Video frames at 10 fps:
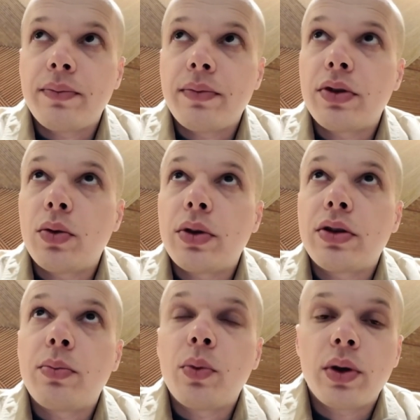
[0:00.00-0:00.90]
So what's
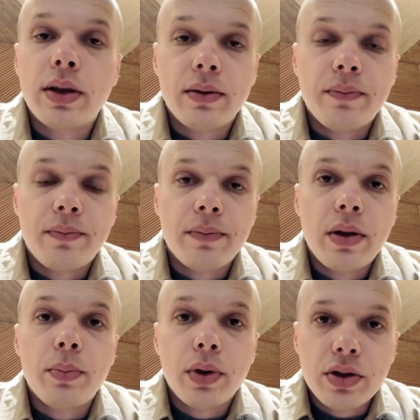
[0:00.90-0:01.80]
the point?
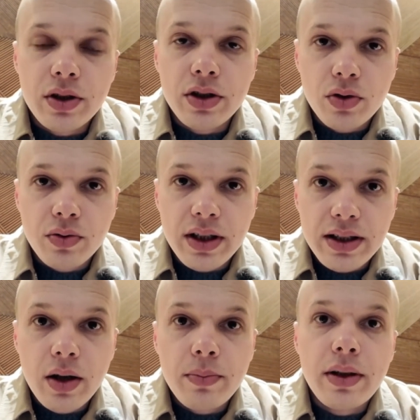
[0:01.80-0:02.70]
The person is already
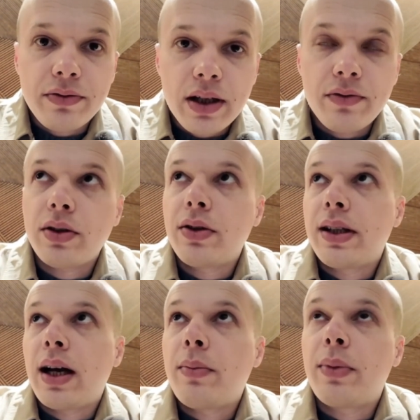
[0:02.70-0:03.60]
down by $500,
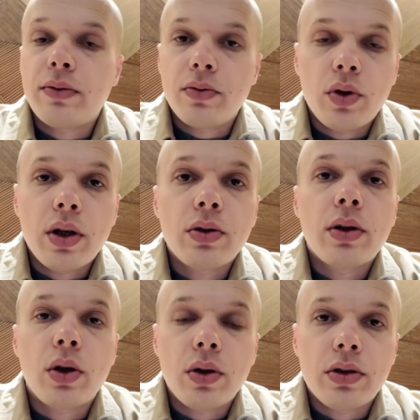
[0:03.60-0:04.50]
down by
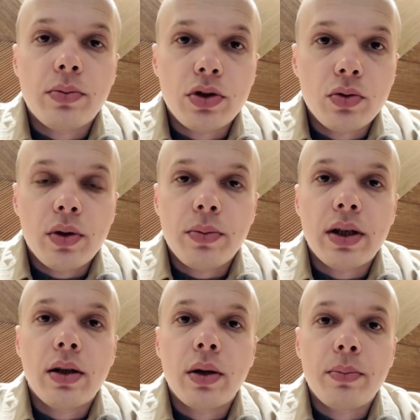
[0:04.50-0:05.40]
$400 per square
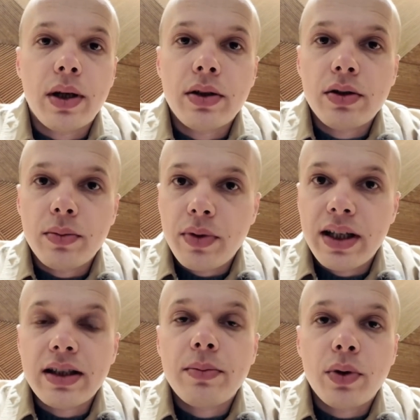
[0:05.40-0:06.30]
meter compared to the
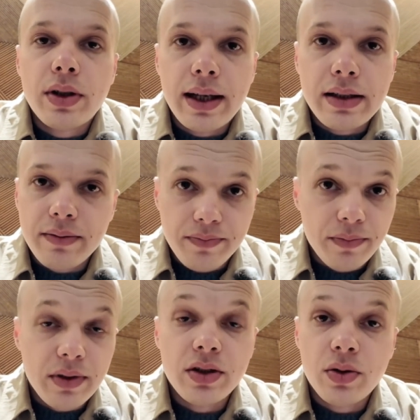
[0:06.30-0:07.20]
price he bought at.
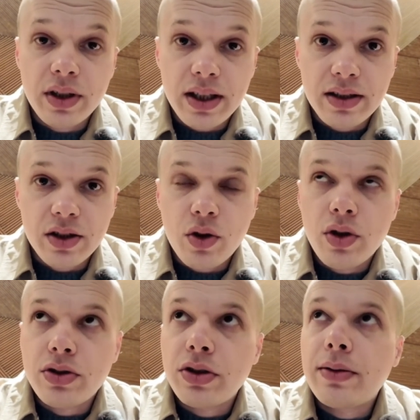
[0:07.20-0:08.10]
He's already at a
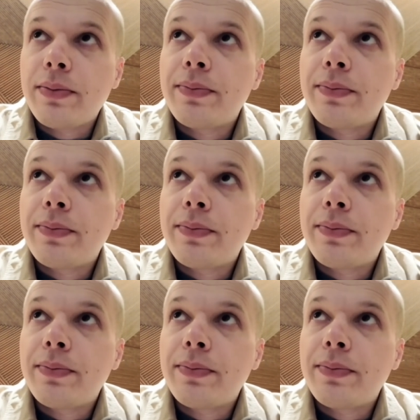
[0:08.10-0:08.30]
loss.